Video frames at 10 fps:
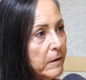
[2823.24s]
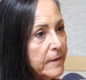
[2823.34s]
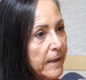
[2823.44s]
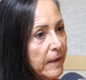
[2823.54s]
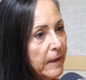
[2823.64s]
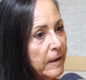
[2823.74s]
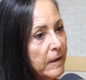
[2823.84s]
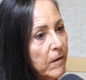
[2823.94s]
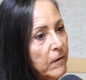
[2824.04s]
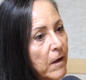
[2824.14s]
taking
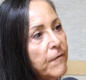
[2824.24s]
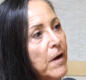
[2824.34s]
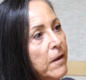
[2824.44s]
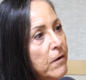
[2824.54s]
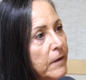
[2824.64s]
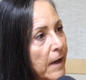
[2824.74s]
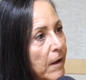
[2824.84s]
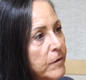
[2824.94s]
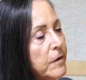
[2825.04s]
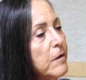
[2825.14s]
in a lot of other
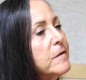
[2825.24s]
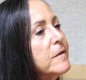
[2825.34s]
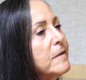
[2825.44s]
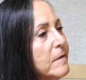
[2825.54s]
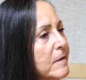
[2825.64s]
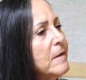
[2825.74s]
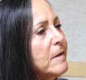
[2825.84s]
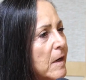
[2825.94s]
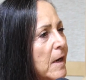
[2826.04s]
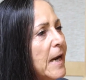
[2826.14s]
calories. There's
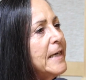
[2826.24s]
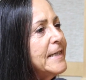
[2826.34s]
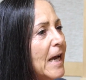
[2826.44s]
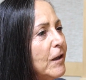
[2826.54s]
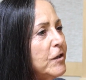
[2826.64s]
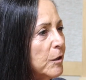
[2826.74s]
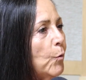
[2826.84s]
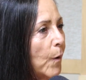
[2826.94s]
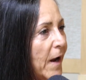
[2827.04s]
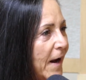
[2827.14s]
yes.
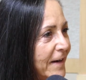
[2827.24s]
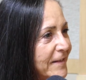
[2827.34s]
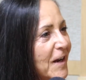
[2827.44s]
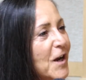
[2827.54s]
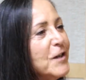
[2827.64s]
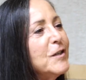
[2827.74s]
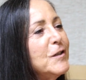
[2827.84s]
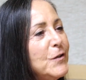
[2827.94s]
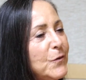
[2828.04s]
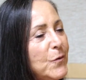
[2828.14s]
intelligent ways to
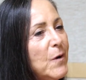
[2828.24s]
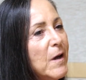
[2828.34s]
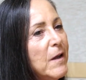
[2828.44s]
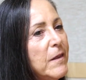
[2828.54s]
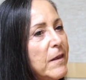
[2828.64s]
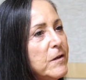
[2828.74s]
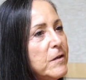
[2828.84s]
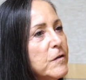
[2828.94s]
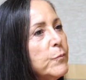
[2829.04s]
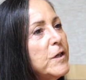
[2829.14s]
do um,
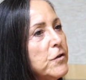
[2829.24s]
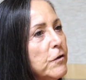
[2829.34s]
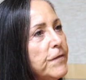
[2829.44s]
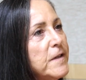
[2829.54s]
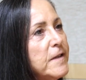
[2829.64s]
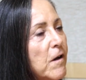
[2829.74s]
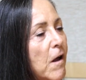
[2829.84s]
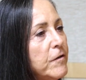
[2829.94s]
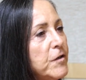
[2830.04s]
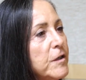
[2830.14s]
to switch your
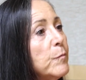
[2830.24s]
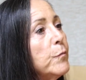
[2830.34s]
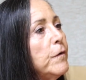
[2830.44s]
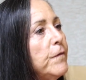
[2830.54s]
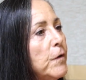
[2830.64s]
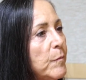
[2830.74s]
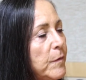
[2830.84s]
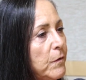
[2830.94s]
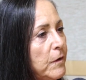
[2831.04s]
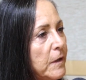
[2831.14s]
physiology to improve your
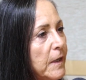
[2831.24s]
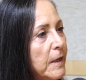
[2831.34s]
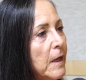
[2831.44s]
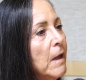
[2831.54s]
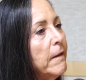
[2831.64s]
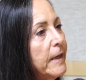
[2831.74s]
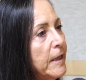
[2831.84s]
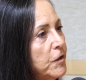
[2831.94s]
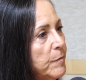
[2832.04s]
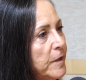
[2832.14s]
immunity, like
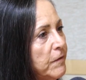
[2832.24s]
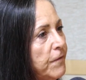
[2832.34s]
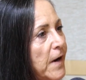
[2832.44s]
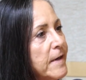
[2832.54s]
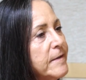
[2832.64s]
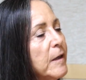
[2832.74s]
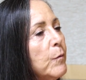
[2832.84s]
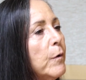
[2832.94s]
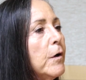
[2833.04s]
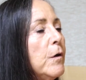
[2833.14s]
intermittent
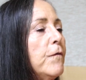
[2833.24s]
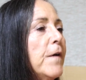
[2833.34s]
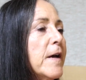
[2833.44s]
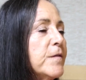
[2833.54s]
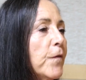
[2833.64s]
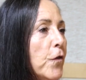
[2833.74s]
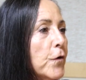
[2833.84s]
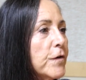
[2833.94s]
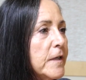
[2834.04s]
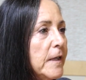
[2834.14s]
fasting, where you fast for
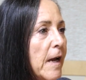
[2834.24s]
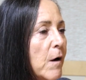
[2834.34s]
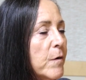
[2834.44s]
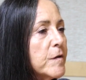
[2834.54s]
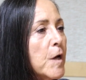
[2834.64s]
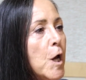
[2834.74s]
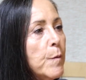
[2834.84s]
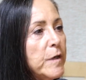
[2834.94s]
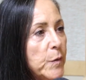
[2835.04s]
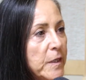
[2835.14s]
13 hours
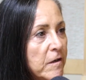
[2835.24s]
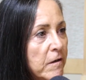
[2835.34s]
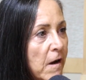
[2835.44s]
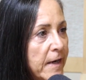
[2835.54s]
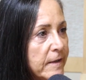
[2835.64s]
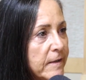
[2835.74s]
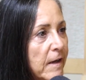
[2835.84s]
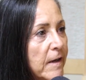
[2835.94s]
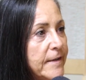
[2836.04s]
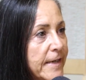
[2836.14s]
between tonight's
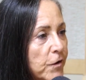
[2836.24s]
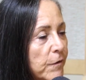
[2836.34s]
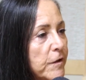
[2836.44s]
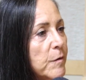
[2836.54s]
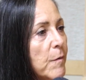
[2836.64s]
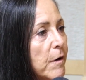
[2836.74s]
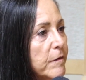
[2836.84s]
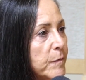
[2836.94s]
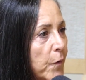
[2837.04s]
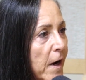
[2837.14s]
dinner and
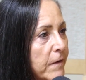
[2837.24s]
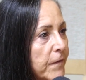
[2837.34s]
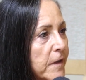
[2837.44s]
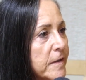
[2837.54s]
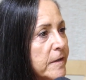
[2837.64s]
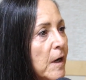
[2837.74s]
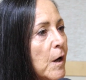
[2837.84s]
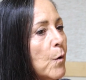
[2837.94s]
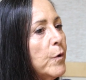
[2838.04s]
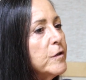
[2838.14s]
tomorrow's breakfast,
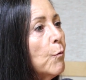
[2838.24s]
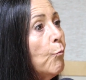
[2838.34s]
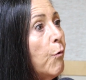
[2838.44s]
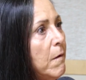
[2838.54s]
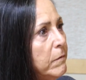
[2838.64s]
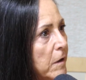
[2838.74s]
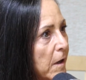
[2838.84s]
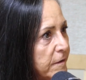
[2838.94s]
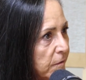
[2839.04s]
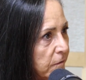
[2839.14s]
which won't
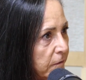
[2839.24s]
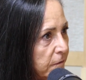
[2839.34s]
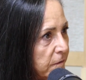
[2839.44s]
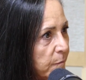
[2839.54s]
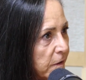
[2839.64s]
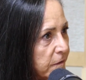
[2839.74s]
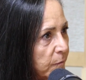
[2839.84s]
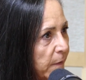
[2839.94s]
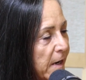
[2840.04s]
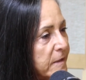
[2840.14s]
cause you to lose
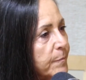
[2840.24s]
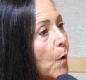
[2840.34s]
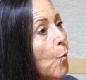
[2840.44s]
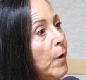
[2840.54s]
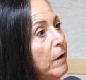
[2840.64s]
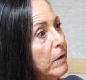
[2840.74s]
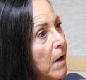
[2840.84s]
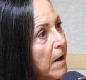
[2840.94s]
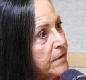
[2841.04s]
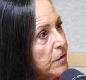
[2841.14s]
muscle mass, but will
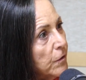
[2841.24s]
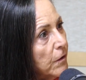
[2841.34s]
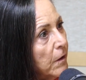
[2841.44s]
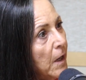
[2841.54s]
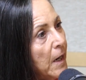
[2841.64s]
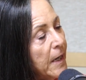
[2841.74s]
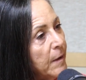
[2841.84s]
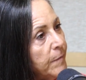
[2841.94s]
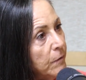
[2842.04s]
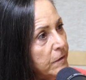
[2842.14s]
cause your
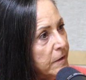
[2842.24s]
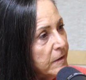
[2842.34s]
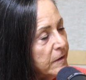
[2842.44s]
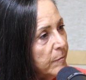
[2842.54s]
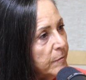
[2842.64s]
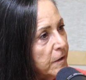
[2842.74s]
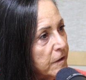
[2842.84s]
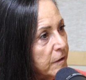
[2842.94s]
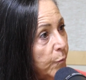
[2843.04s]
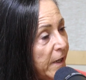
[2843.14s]
immune system to
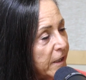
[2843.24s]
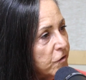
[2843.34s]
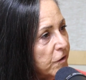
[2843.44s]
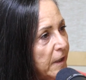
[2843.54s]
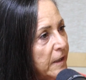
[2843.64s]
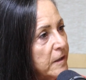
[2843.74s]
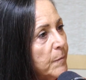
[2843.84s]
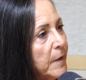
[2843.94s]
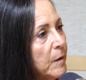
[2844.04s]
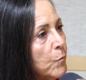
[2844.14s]
switch yes.
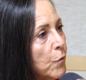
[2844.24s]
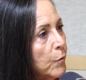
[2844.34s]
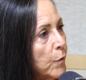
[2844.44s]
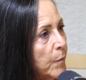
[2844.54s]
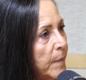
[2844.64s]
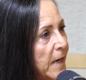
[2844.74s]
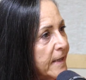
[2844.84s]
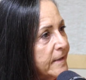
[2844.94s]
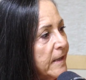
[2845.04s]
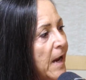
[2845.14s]
into being more
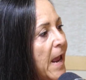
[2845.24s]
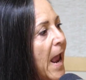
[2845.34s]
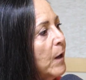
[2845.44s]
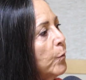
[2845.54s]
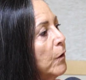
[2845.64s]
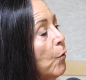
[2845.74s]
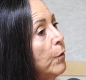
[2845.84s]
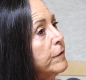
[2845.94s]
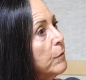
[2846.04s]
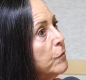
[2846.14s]
robust and will
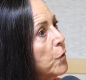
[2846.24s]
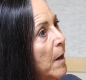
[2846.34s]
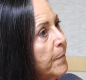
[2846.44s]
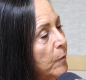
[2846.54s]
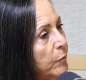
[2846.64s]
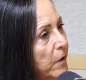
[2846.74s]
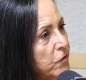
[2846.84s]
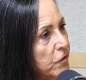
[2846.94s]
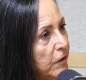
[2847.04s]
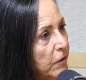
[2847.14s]
also drop your
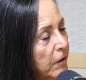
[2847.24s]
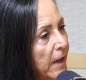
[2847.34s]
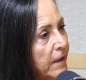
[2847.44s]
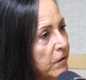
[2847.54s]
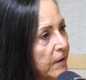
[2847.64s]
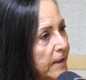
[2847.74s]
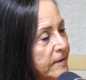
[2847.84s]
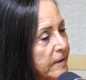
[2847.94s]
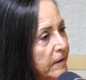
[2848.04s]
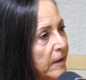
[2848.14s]
blood sugar and your
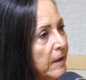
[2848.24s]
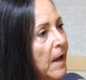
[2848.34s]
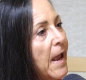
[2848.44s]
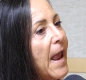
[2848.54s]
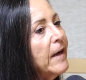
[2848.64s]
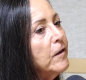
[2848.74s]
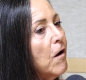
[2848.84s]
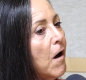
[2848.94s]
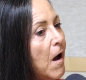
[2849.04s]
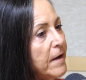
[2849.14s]
insulin and
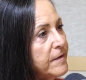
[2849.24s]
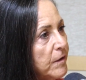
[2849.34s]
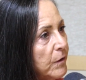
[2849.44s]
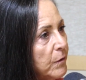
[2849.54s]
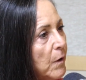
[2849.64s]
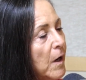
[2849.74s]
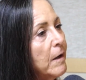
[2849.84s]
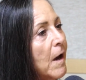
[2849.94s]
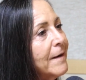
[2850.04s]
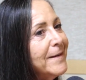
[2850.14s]
cause you
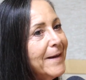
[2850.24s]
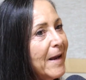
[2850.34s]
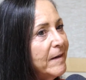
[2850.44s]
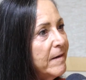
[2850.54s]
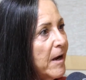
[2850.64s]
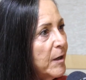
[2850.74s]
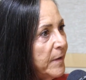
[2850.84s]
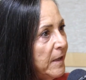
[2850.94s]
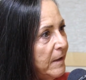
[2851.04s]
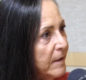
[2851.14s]
not to get
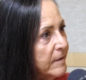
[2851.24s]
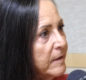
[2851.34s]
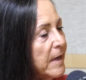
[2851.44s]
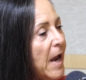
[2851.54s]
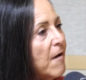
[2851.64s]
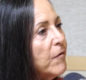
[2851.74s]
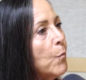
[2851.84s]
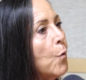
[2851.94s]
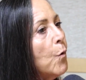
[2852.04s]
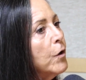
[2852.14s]
diabetes and to have a
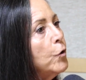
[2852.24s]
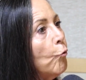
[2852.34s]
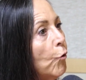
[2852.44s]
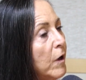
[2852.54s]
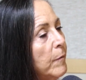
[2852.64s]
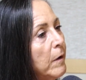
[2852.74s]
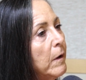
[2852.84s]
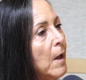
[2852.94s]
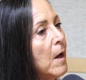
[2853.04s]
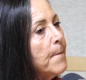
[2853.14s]
more
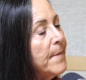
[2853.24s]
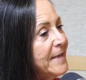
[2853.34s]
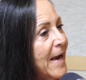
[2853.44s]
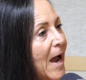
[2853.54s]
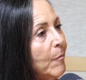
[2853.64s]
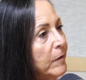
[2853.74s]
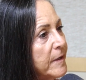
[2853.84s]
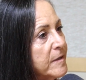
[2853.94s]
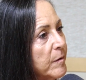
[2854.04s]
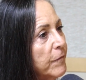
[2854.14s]
normal
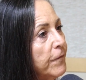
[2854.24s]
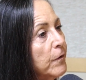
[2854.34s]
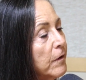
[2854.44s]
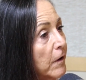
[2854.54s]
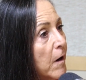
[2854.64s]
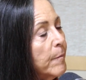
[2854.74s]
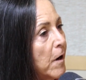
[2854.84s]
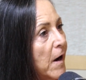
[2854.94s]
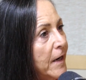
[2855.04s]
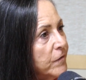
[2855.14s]
metabolism for
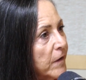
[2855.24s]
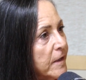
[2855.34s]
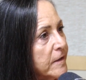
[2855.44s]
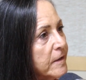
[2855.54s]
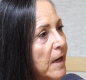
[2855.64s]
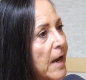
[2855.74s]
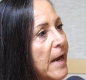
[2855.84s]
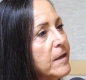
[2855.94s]
carbohydrates. Mm.